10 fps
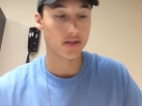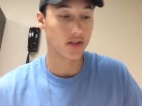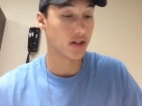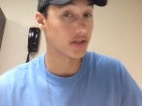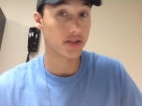
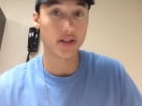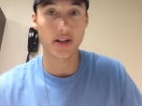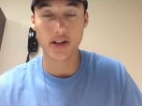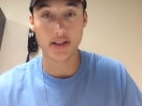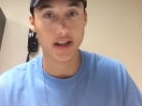goes through
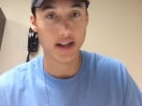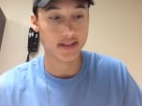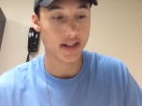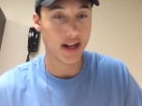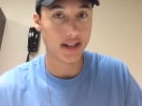your
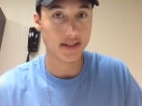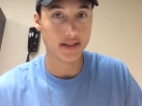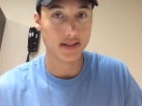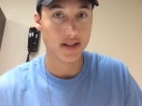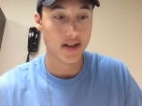
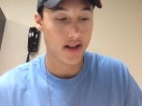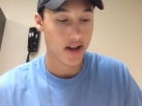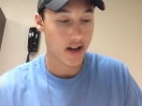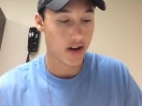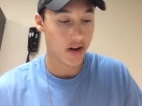intestines
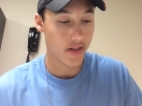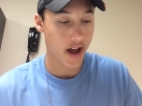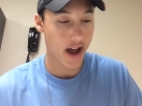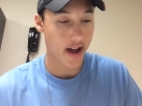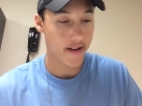and all
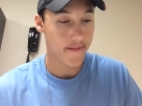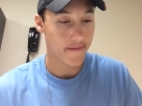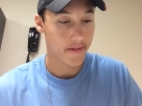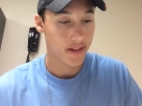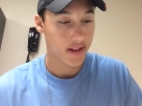that.
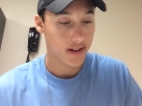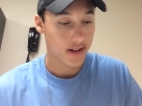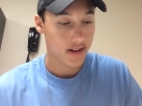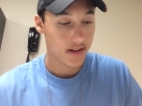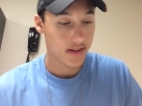
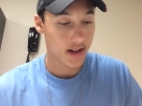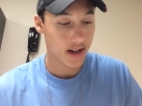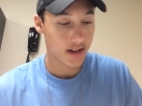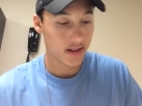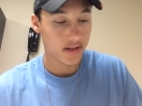
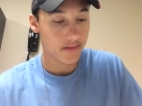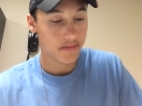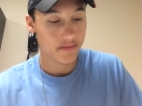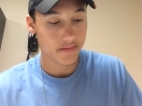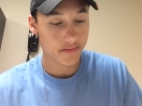Then
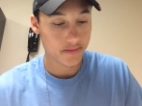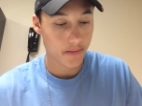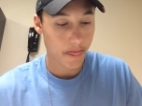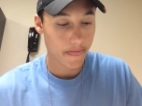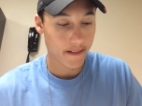
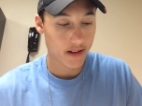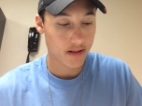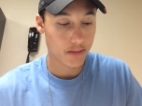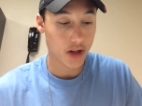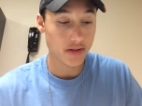
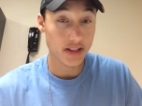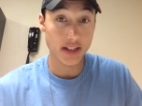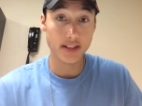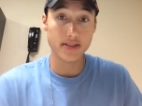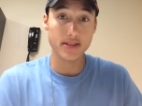
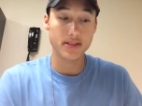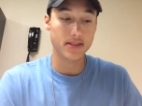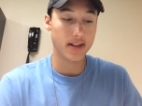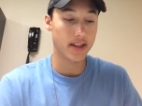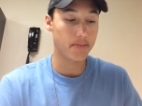
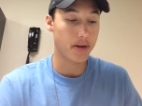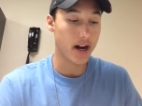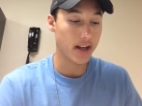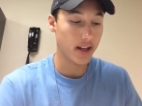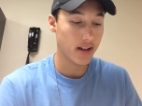proteins in the
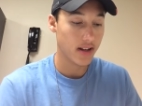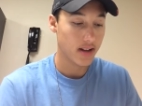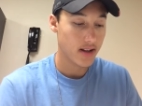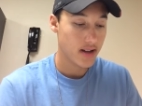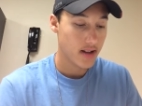body.
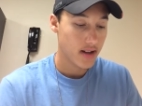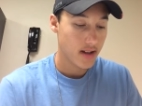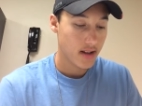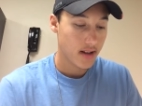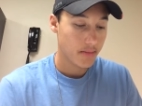
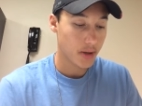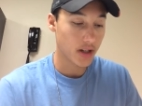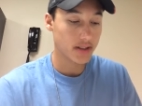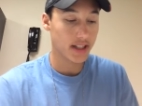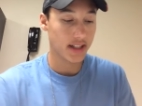
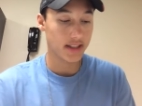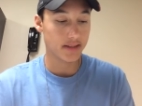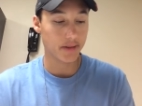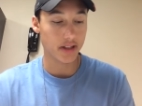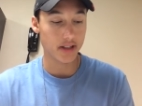
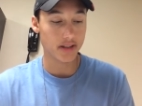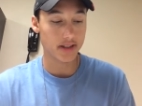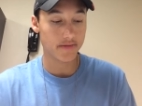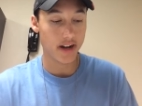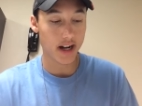Proteins
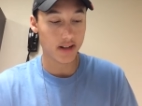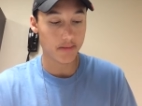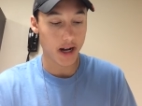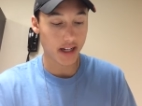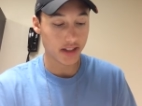produce vital
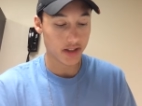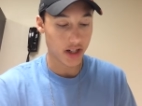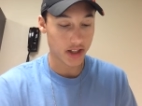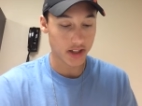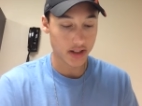body
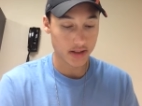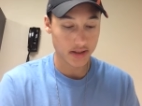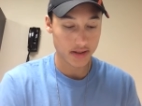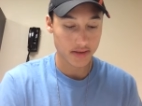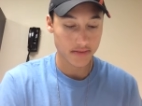
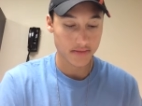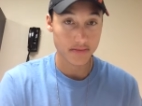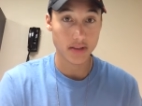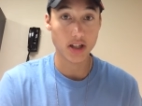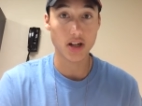structures.
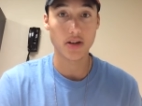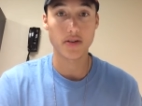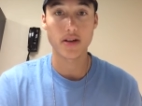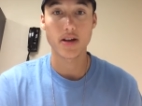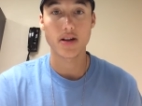
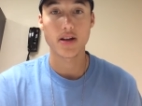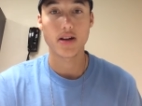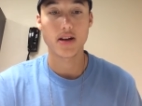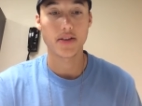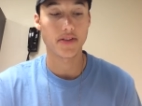
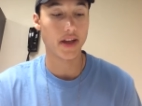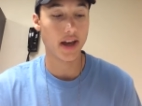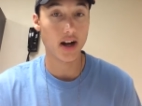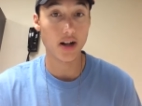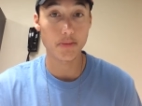They
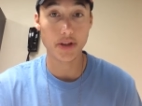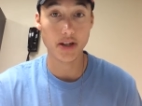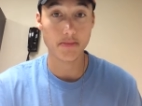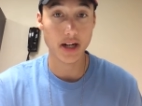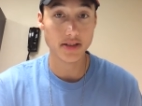help with
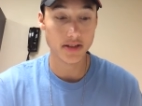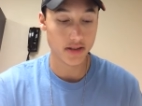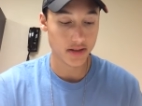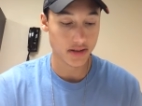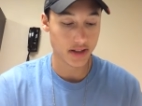your
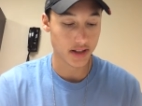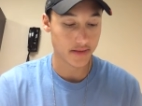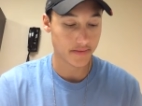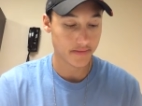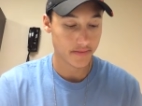muscles and